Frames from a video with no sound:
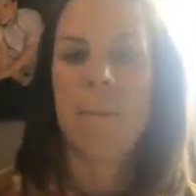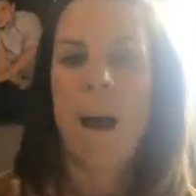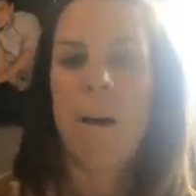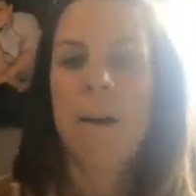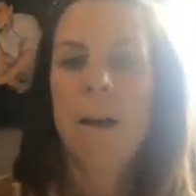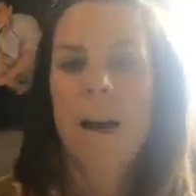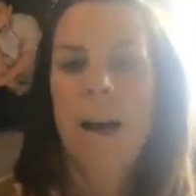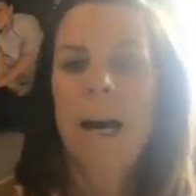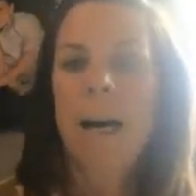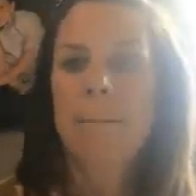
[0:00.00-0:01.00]
about
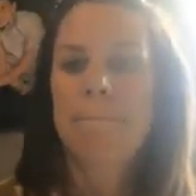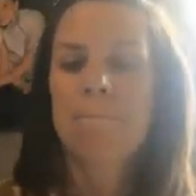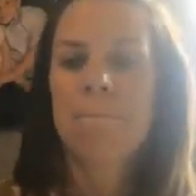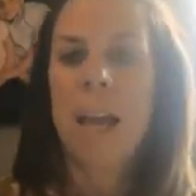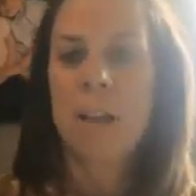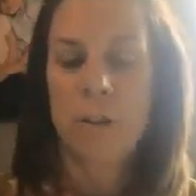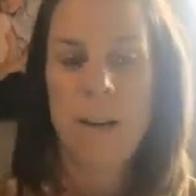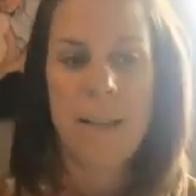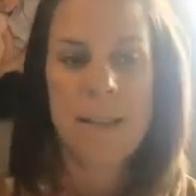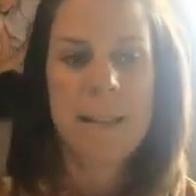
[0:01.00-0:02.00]
um, as your
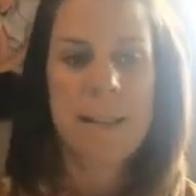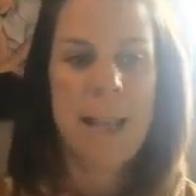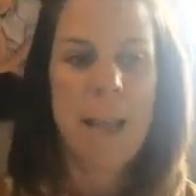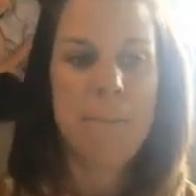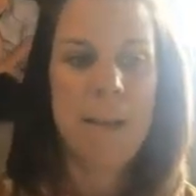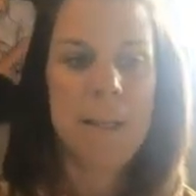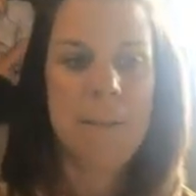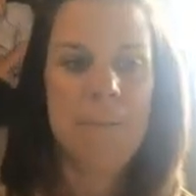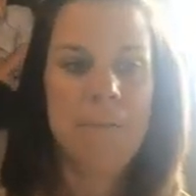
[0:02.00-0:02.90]
next assignment.